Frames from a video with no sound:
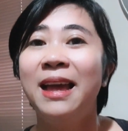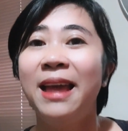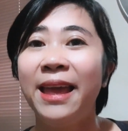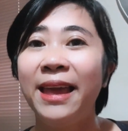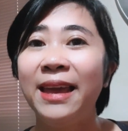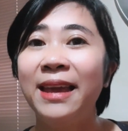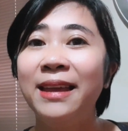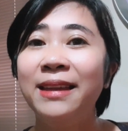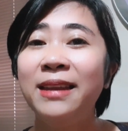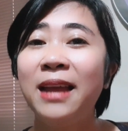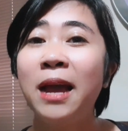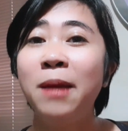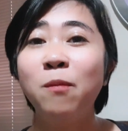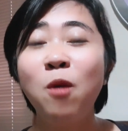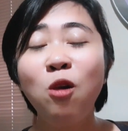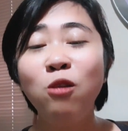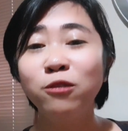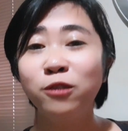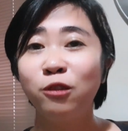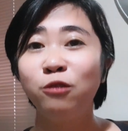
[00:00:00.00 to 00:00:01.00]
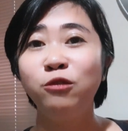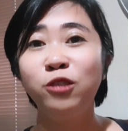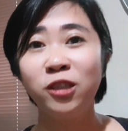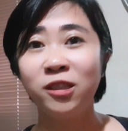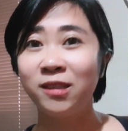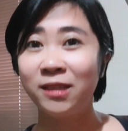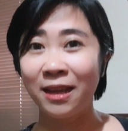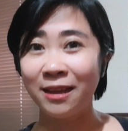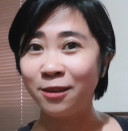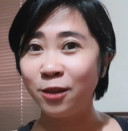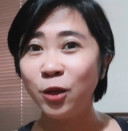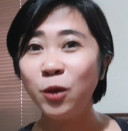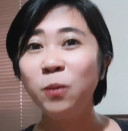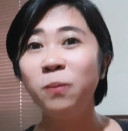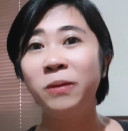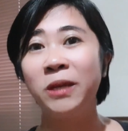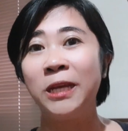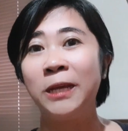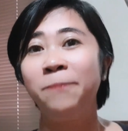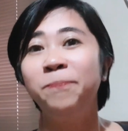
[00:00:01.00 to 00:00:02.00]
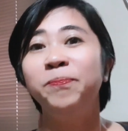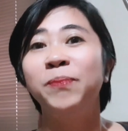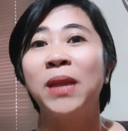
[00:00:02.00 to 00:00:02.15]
and I'm also just a newbie.